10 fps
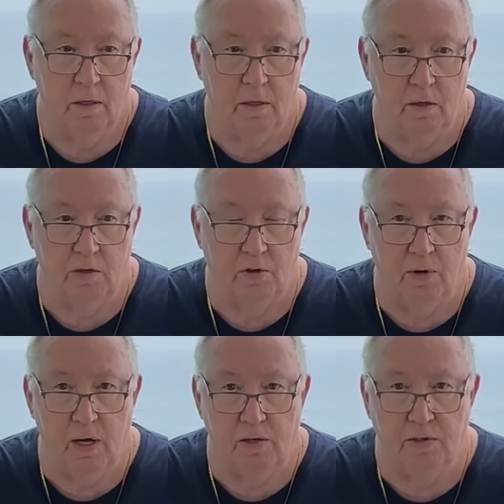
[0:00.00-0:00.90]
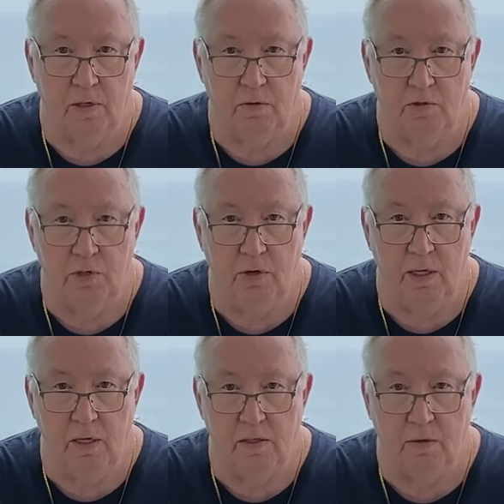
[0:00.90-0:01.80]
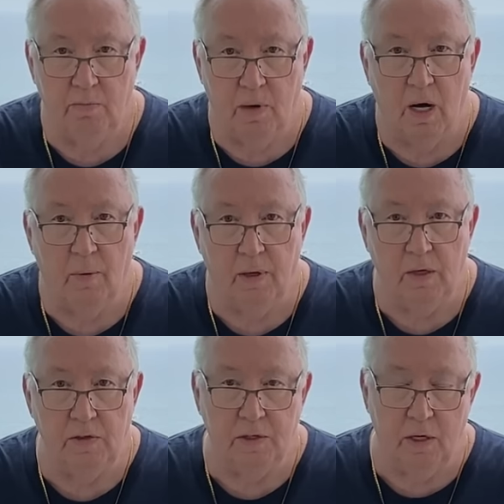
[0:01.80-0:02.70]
There's threats of shootings and bombings